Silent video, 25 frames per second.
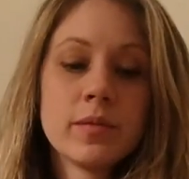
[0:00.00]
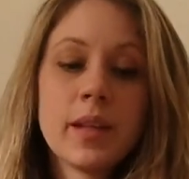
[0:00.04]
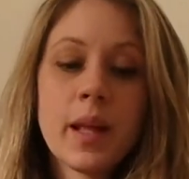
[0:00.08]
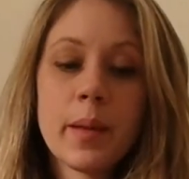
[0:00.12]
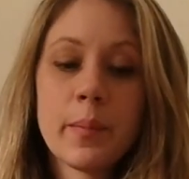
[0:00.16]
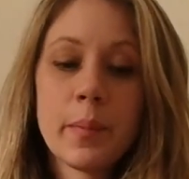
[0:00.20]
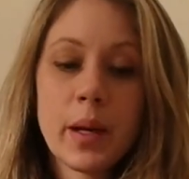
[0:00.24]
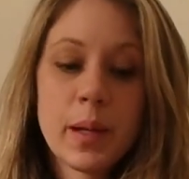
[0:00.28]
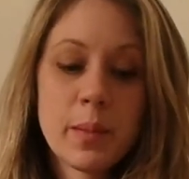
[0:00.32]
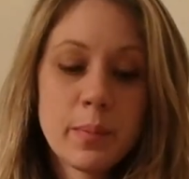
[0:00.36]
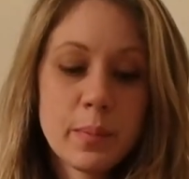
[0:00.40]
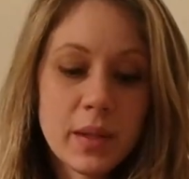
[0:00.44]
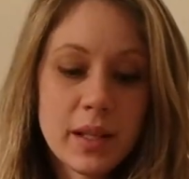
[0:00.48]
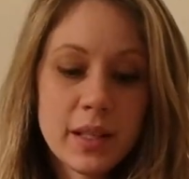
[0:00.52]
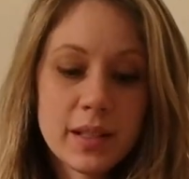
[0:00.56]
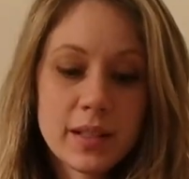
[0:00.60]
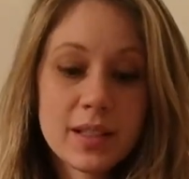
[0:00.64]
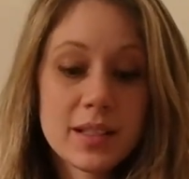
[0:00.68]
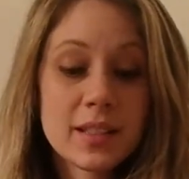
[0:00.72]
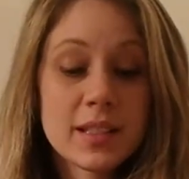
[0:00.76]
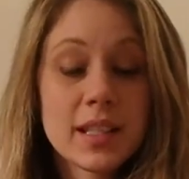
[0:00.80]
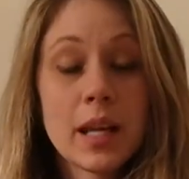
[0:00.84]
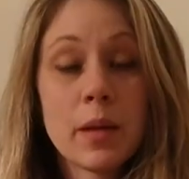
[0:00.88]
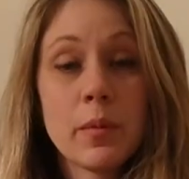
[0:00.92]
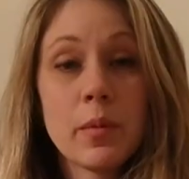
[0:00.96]
That might be
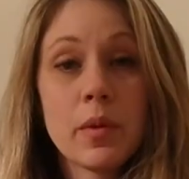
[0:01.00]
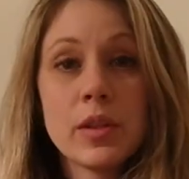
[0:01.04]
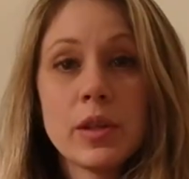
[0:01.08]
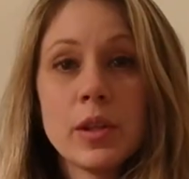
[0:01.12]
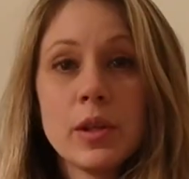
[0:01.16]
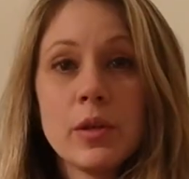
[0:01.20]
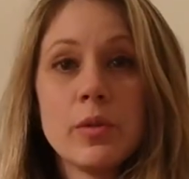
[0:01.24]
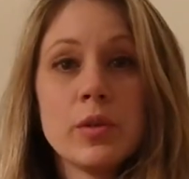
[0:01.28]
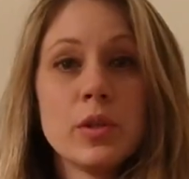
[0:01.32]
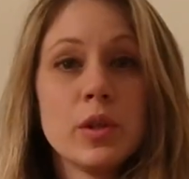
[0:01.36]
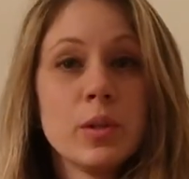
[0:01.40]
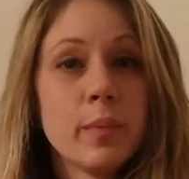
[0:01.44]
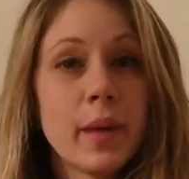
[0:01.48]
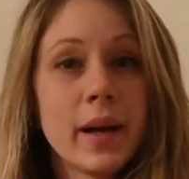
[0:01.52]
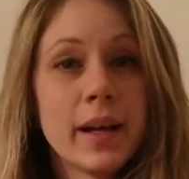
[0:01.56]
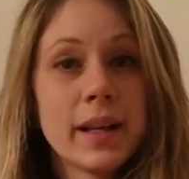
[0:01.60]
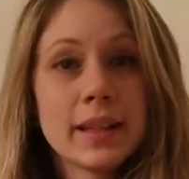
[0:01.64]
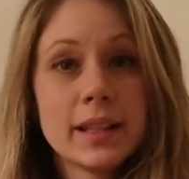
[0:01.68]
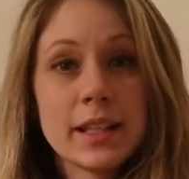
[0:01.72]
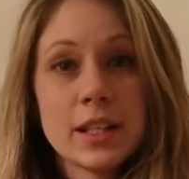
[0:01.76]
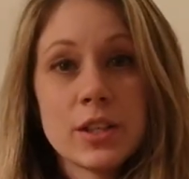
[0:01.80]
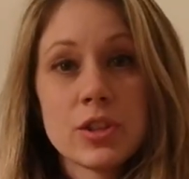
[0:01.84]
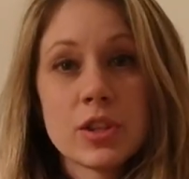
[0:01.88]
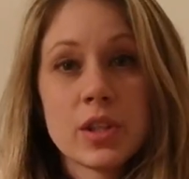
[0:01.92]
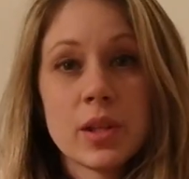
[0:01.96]
to stay with you, you
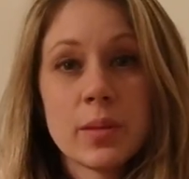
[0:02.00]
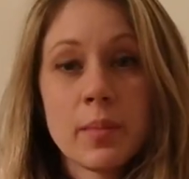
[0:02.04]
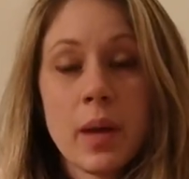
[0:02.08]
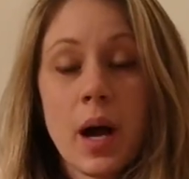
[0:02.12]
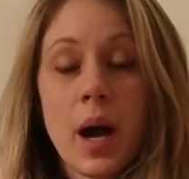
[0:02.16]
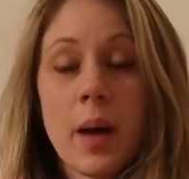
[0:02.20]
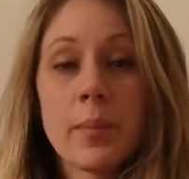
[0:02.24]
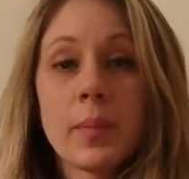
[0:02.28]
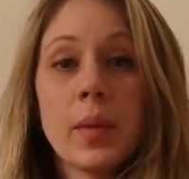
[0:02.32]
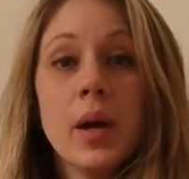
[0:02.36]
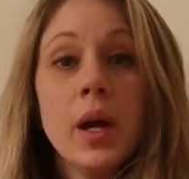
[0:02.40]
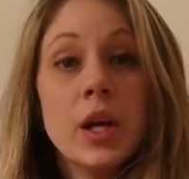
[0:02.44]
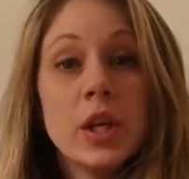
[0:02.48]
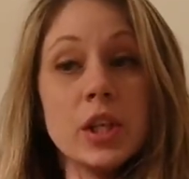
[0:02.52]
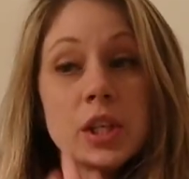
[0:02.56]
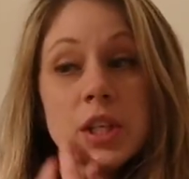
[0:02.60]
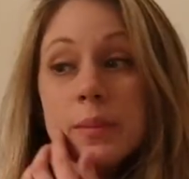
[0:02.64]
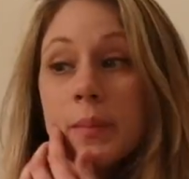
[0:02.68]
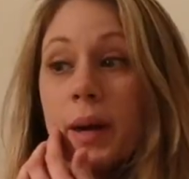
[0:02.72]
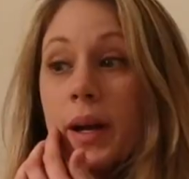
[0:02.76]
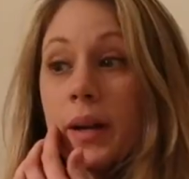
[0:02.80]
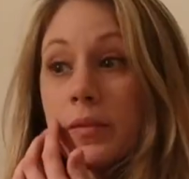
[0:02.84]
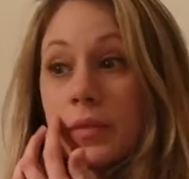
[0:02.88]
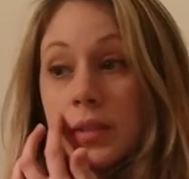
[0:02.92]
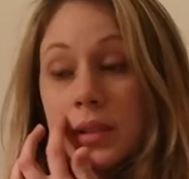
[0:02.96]
might leash them up,
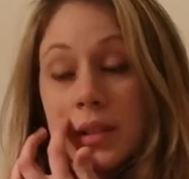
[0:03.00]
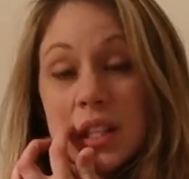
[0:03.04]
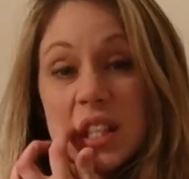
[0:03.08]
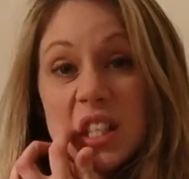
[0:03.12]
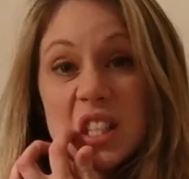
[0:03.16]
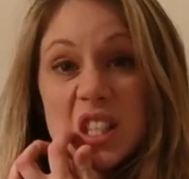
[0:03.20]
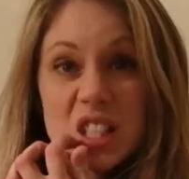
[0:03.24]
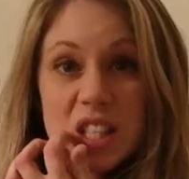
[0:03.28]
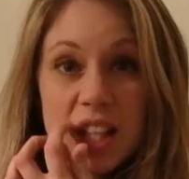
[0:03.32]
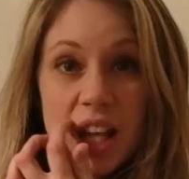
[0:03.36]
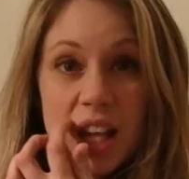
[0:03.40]
you might release